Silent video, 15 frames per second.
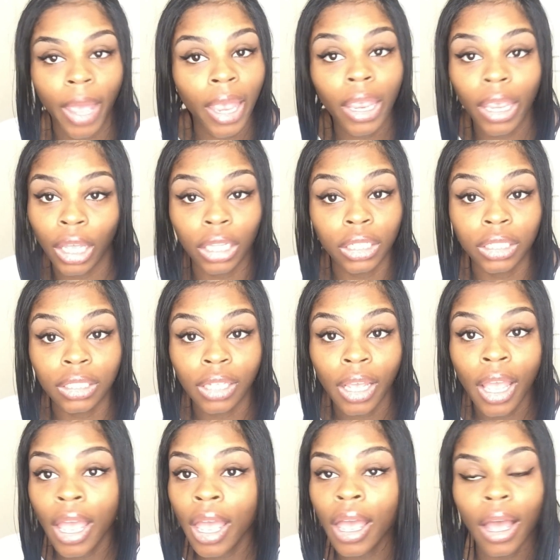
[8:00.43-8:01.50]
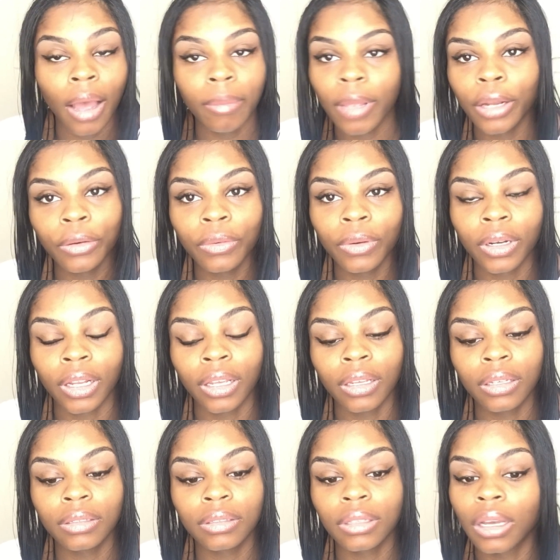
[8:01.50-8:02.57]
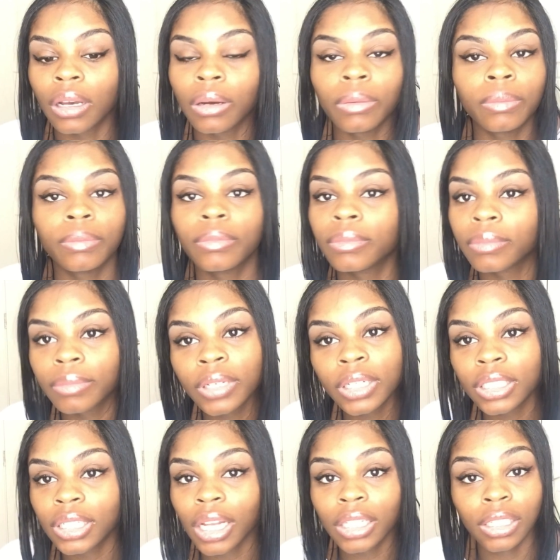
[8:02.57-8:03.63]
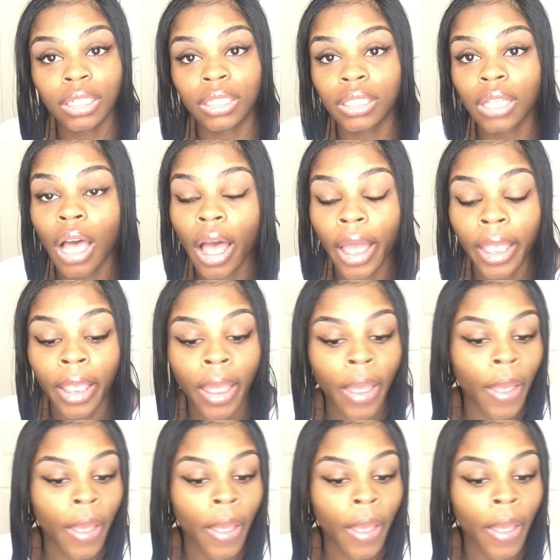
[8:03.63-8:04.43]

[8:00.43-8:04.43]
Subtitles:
painkillers. I'm not doing it. So push that to the side.